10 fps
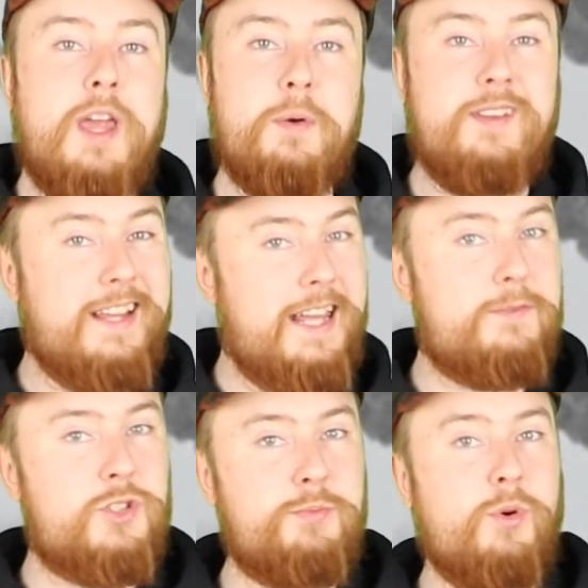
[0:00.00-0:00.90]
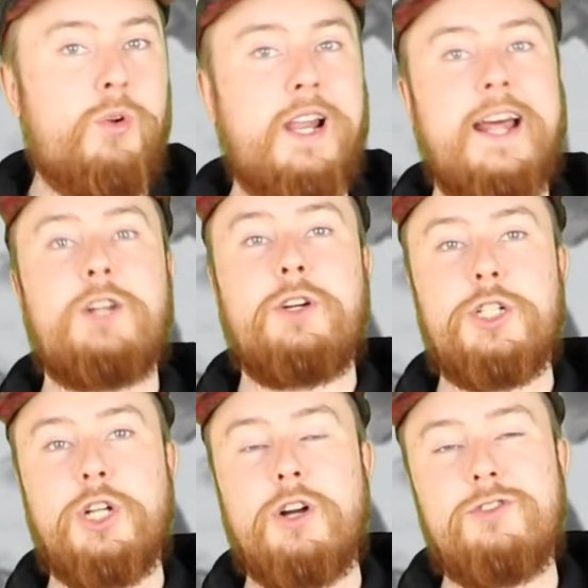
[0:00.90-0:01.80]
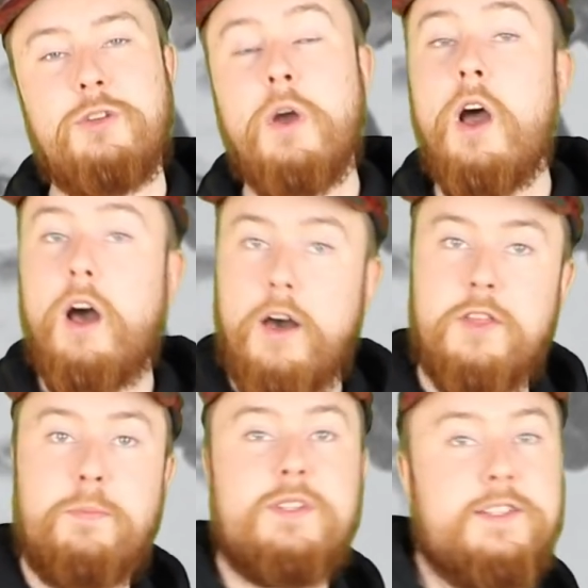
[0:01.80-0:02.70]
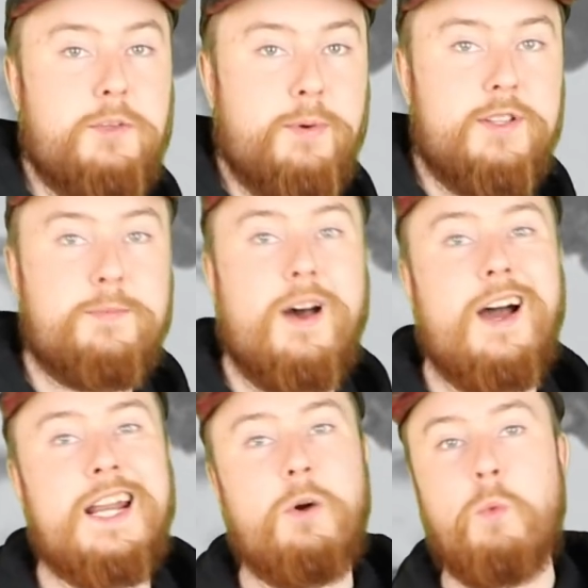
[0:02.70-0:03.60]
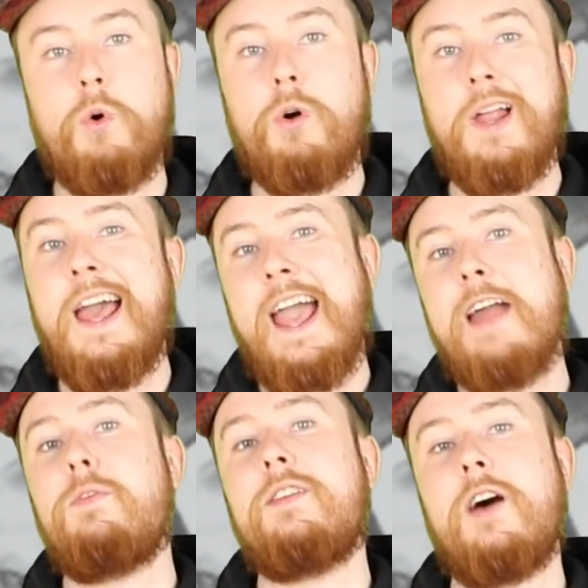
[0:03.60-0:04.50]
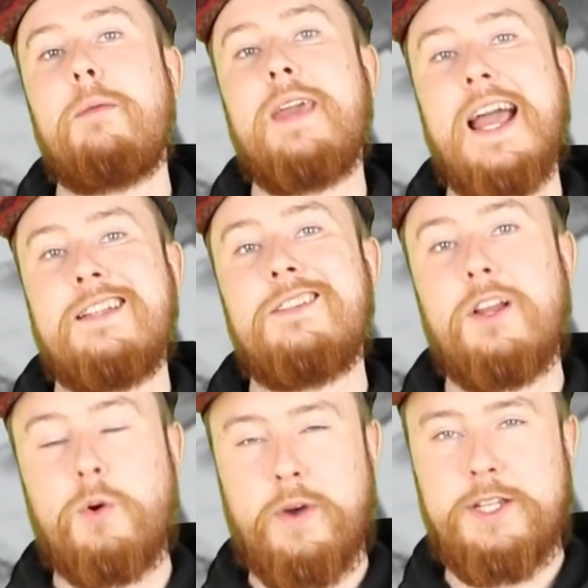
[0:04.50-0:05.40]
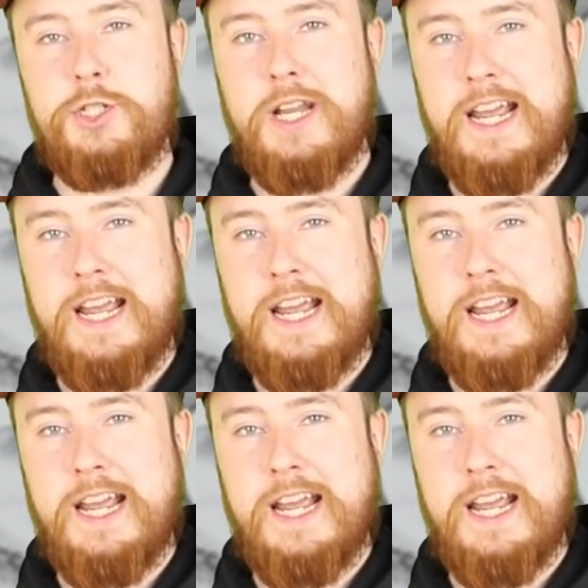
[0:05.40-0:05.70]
they were to give small electric shocks to other participants behind a wall every time they answered a question